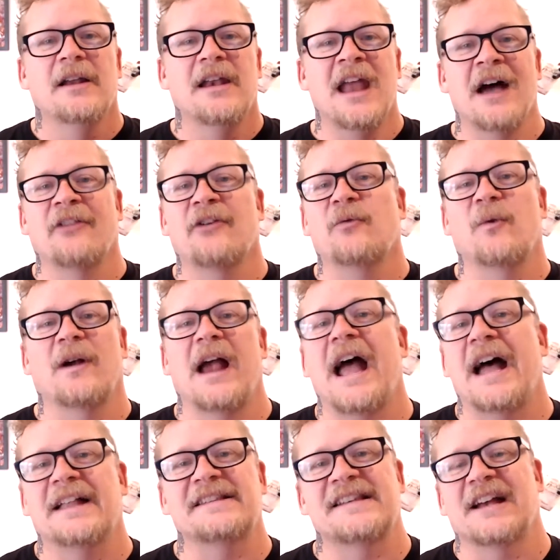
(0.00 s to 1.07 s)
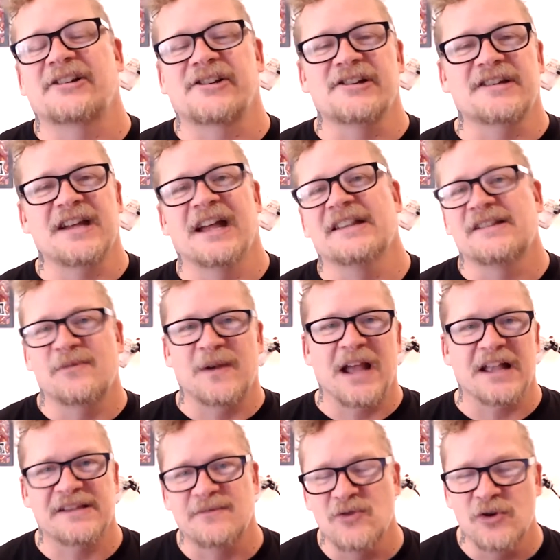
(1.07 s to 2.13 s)
Now that we're at session ten. So we
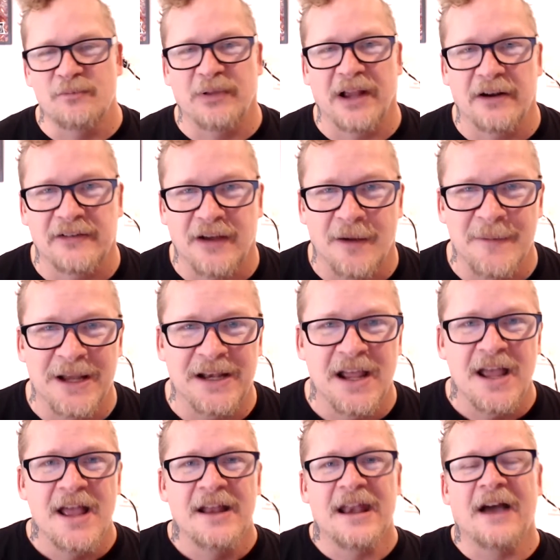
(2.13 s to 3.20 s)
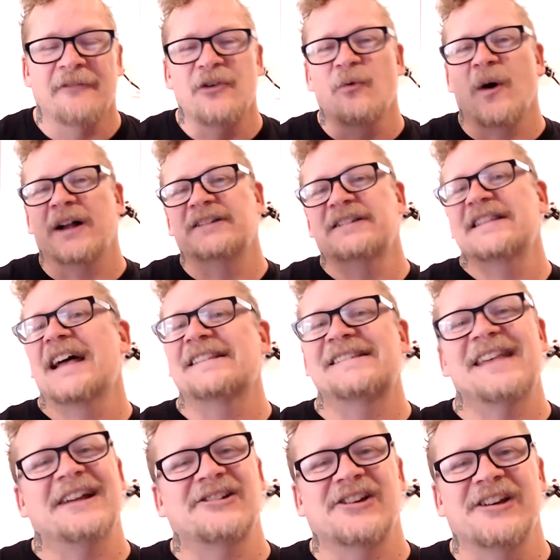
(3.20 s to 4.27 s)
got some new players come in. Now, if you watch that
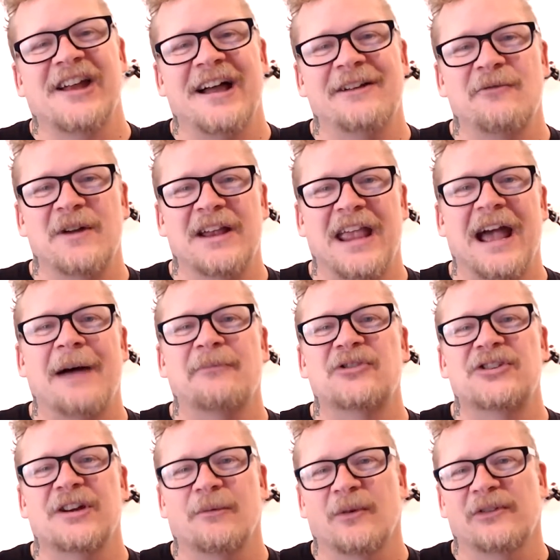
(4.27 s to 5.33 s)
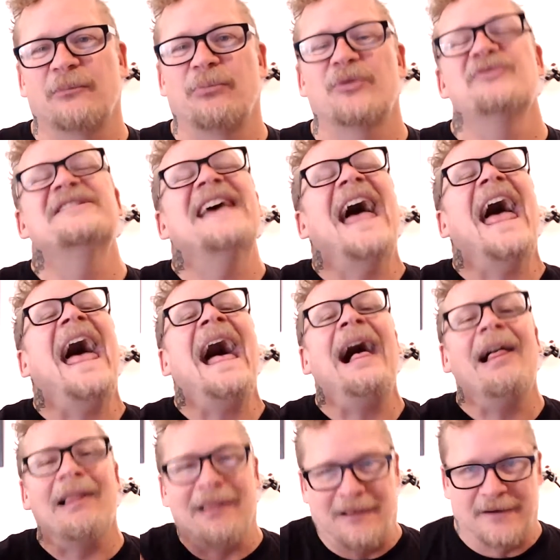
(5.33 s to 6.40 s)
session nine recap, shit was
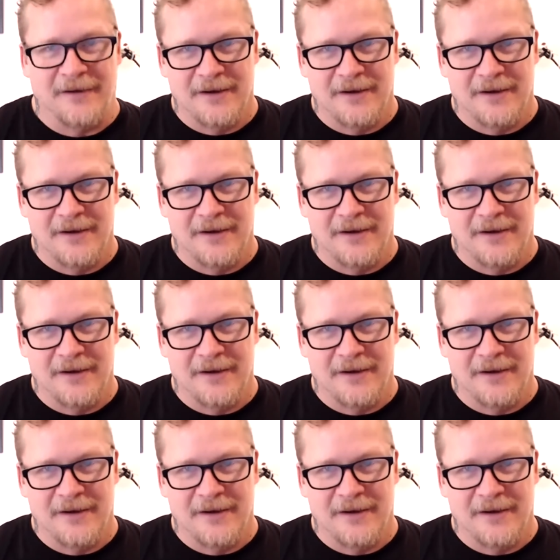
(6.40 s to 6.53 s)
brutal.